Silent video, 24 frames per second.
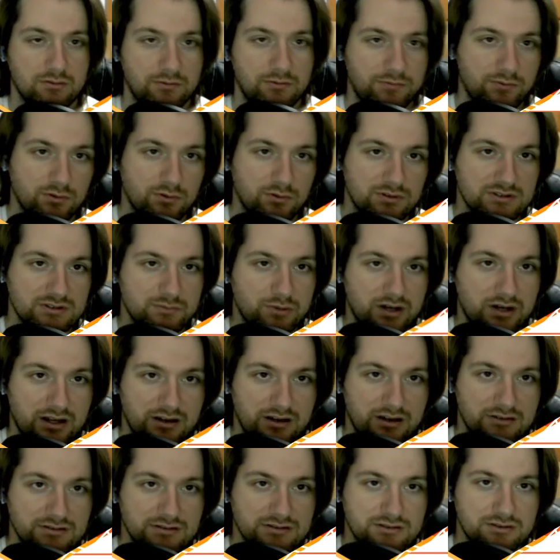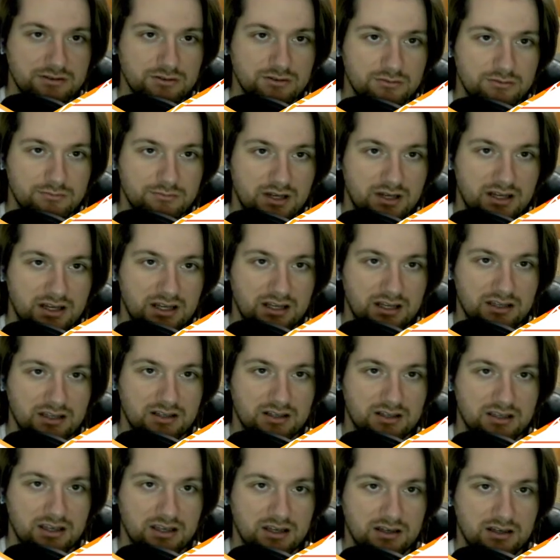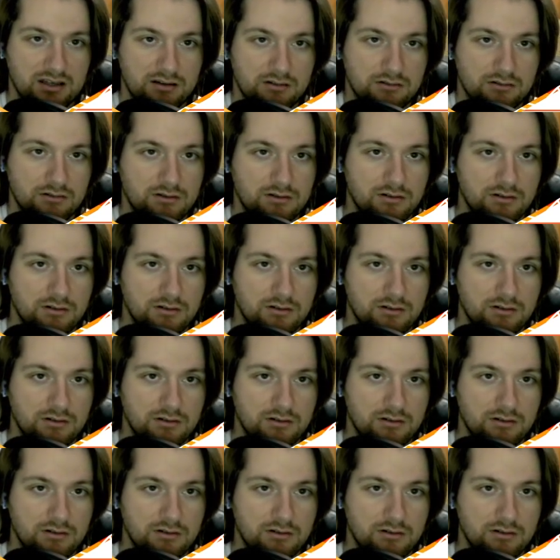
force browse to my account.